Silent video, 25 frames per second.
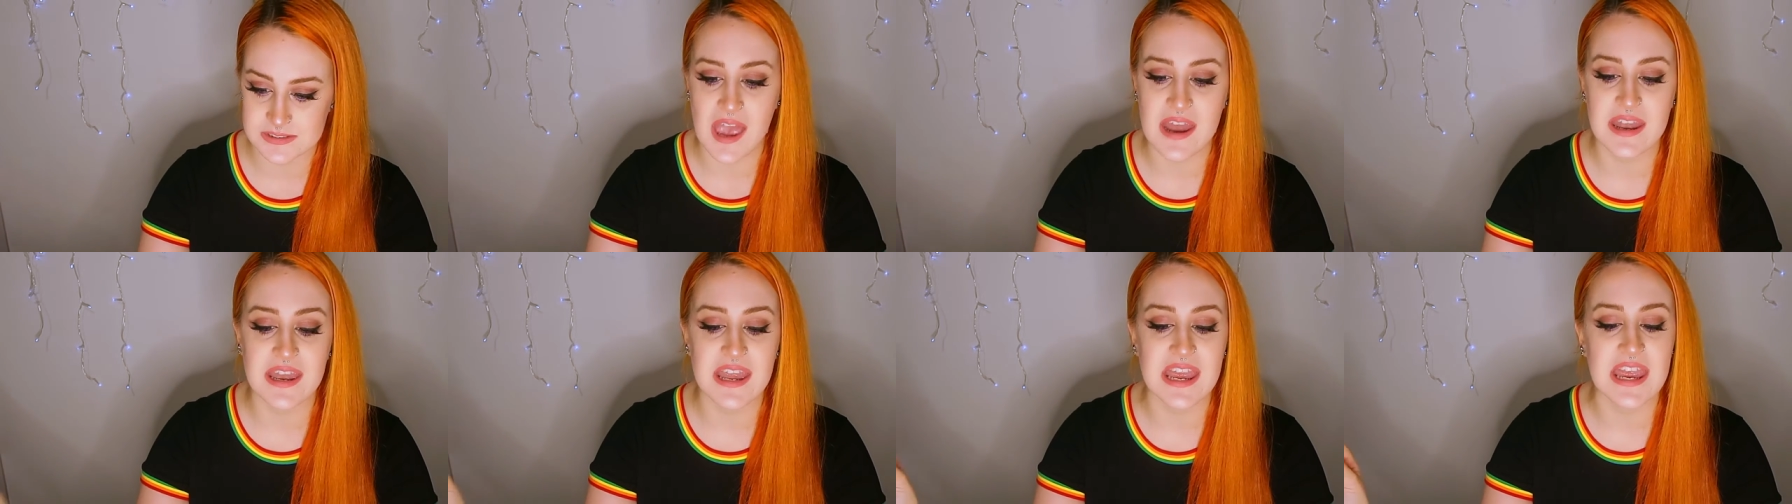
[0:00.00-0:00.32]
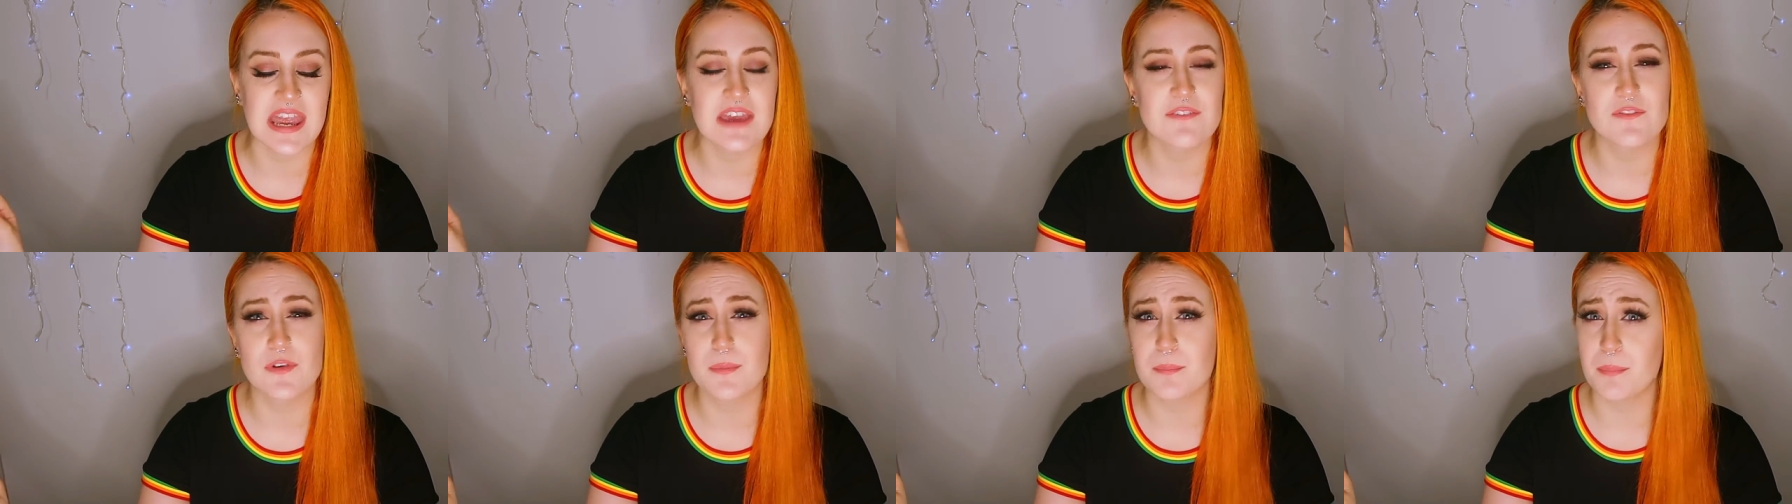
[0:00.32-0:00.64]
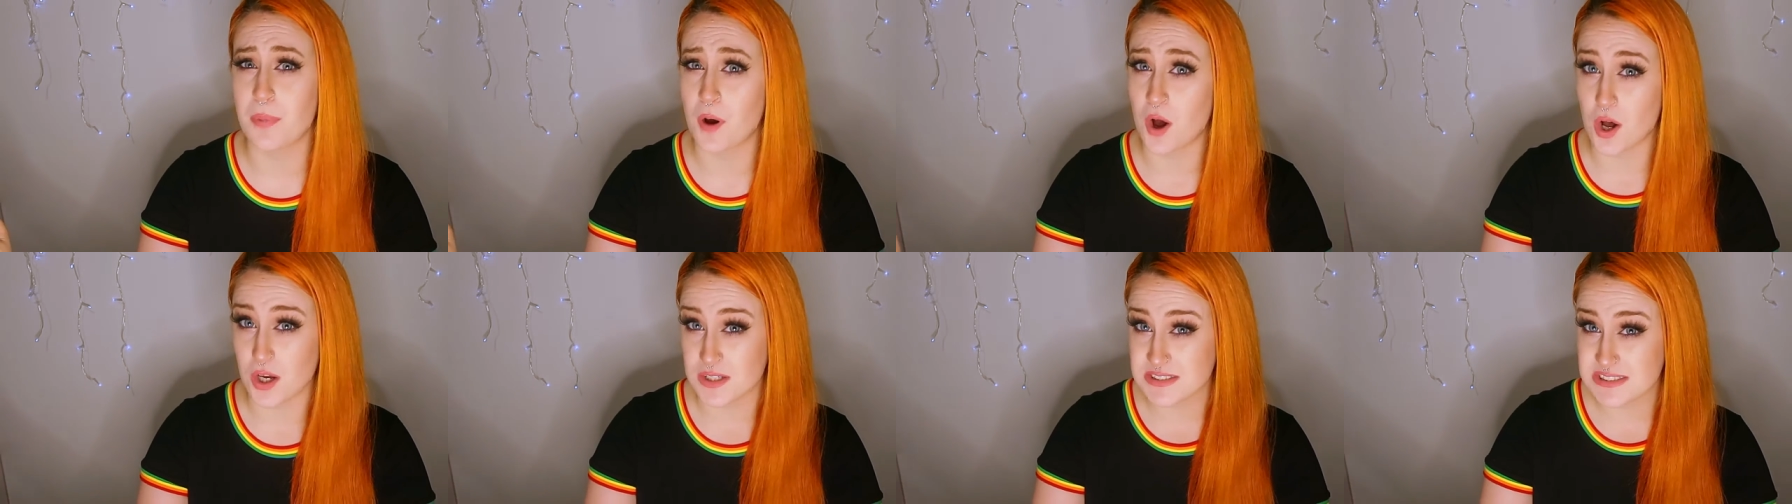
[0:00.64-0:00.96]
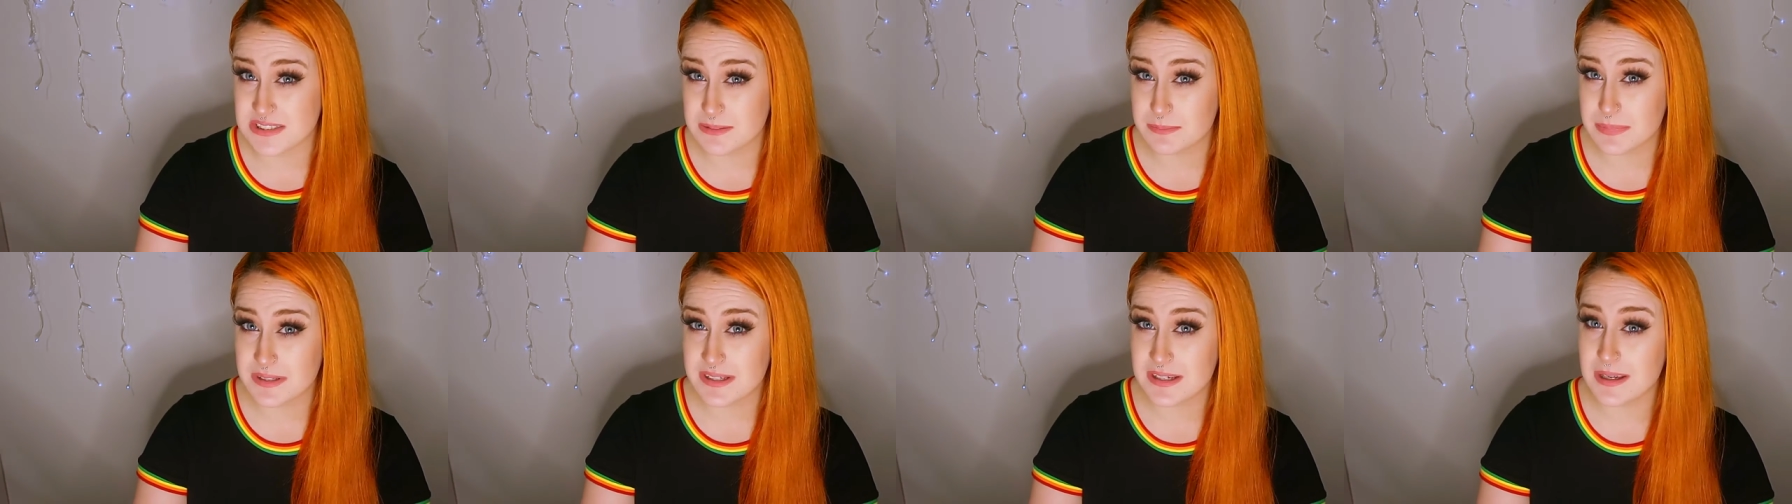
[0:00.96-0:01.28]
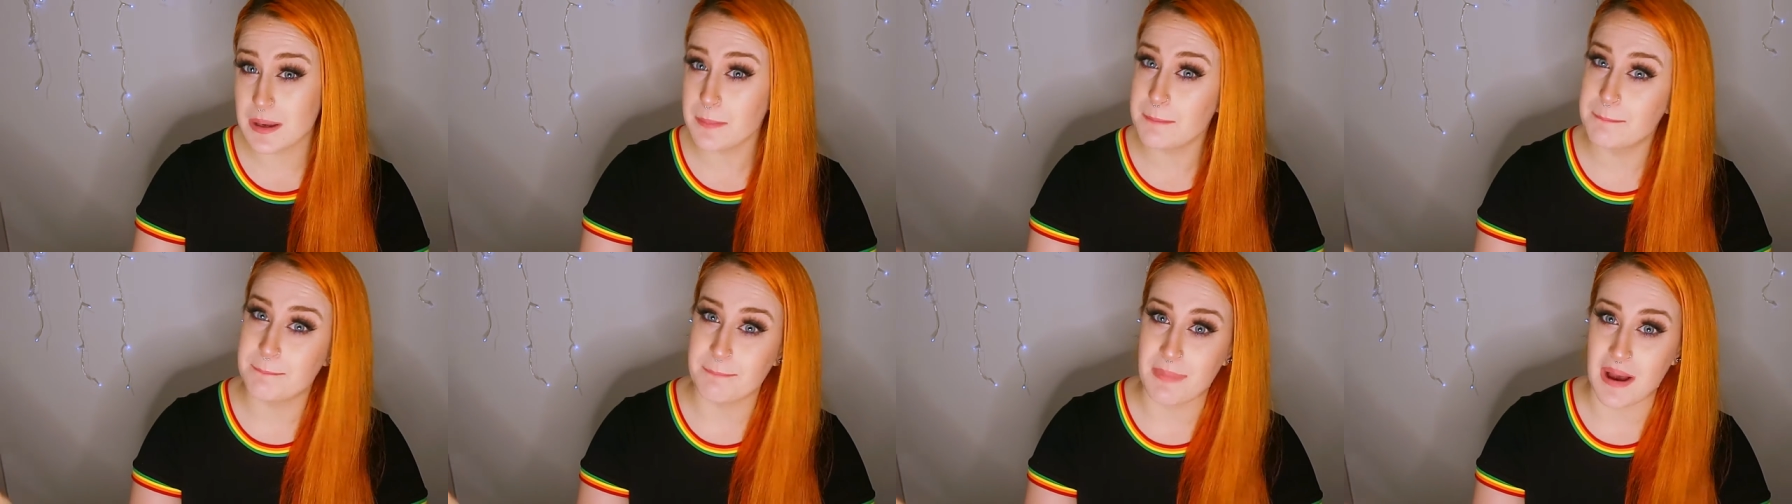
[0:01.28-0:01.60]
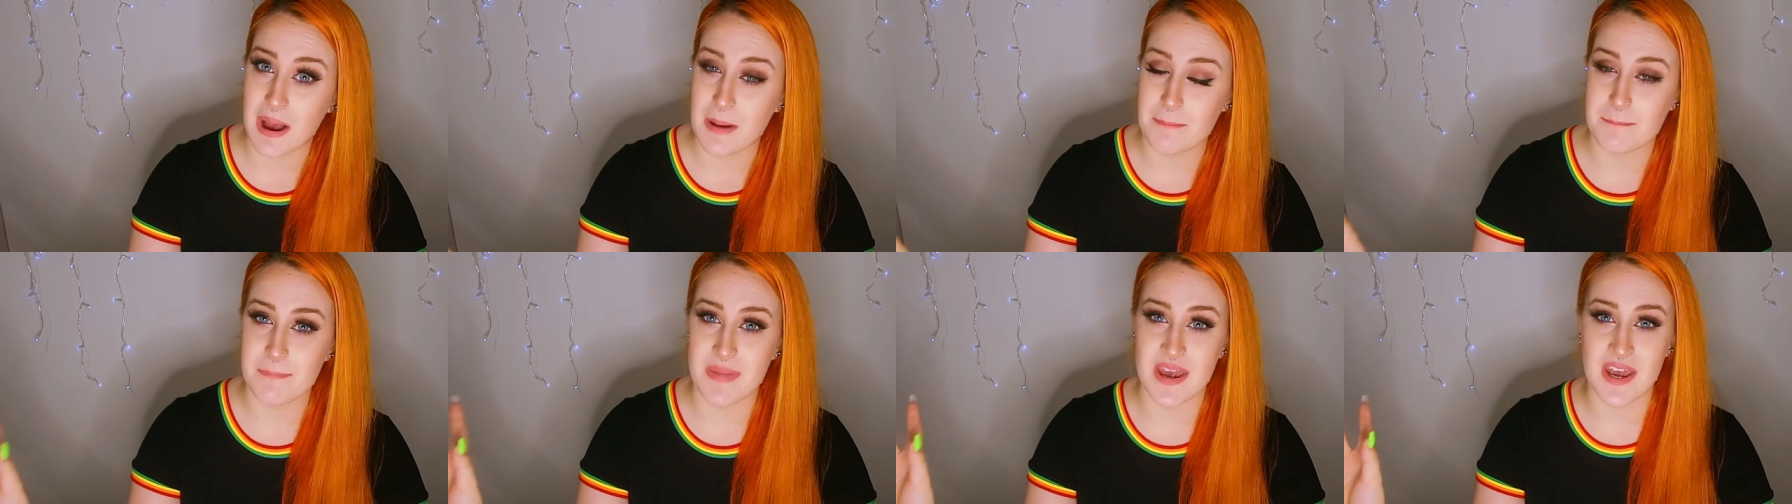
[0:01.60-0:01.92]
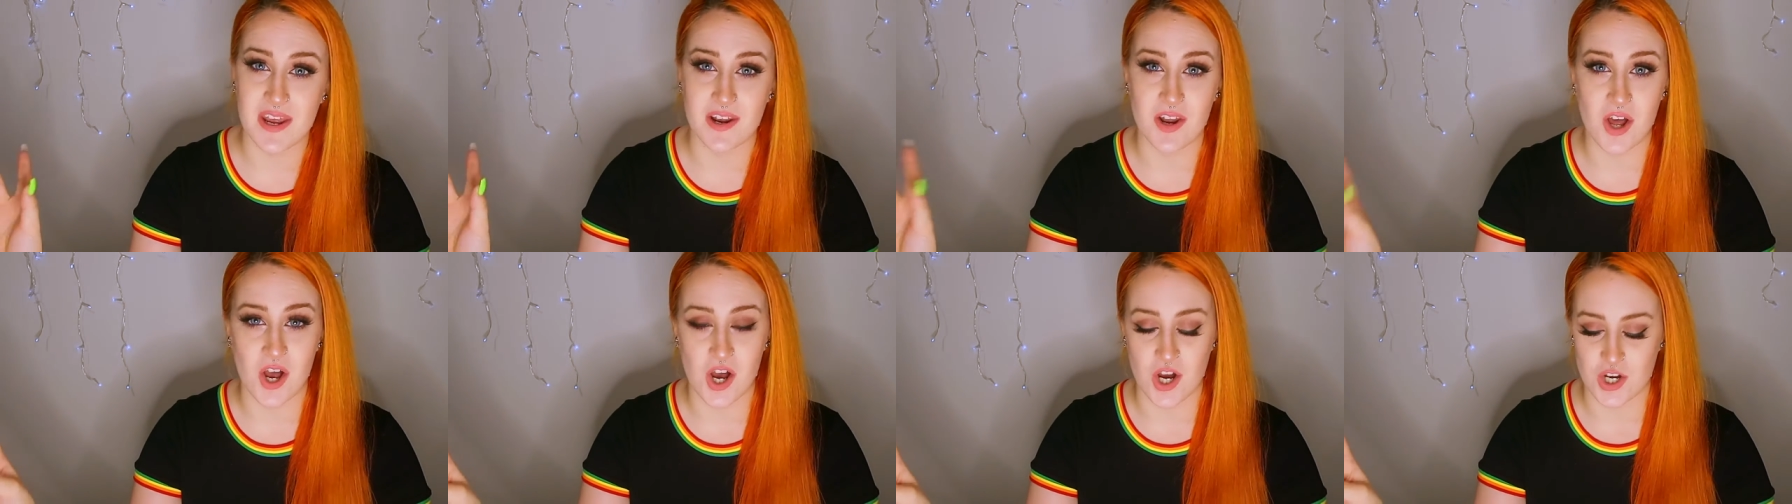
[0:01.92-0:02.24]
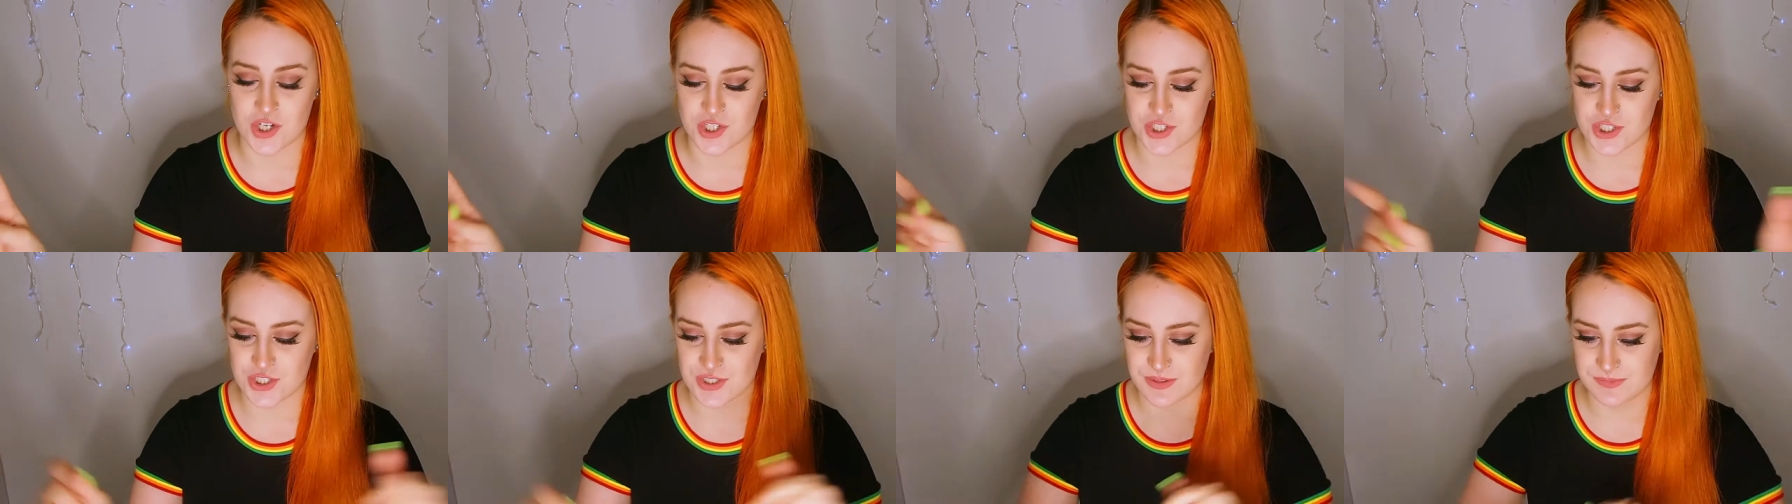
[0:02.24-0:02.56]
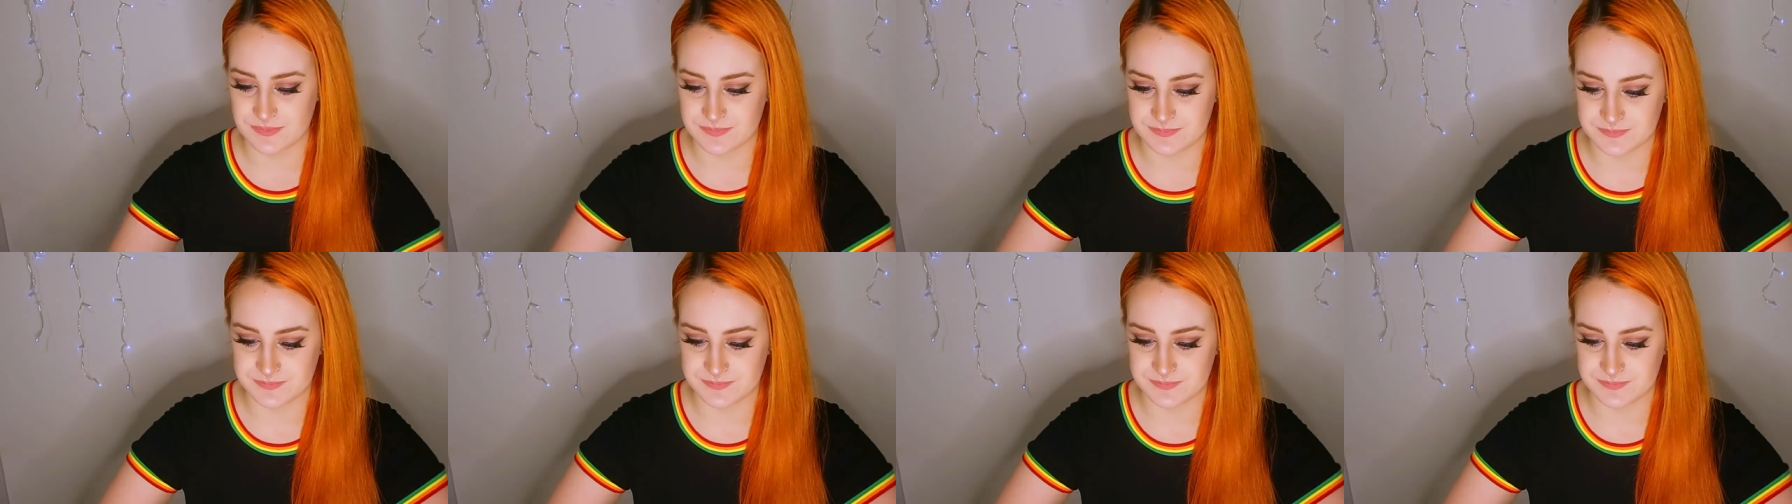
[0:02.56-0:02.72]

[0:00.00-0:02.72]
and even possibly Batman Hush.